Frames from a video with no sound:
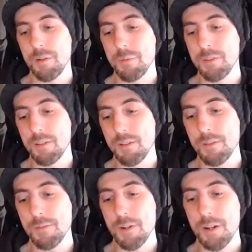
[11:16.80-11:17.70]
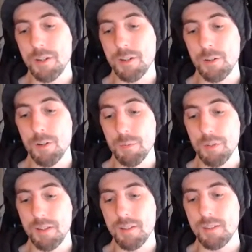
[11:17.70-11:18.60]
solidify her
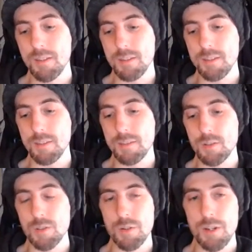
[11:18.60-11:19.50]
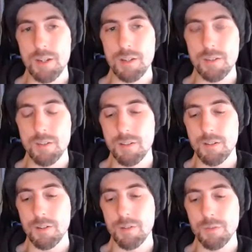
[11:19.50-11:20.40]
place at the true head
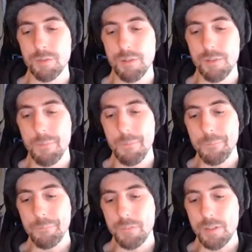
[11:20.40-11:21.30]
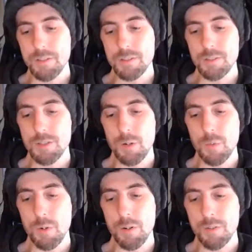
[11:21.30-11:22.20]
of Star
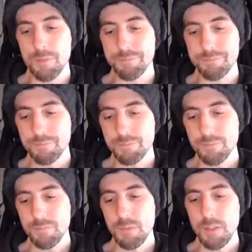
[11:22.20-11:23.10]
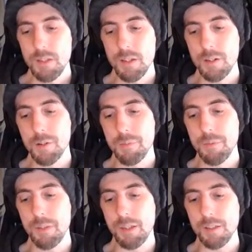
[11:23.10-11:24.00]
Wars. And
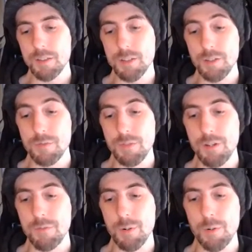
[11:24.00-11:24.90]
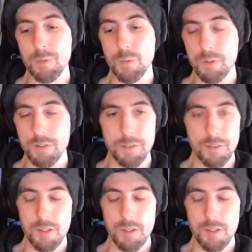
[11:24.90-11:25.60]
Jon Favreau, of course,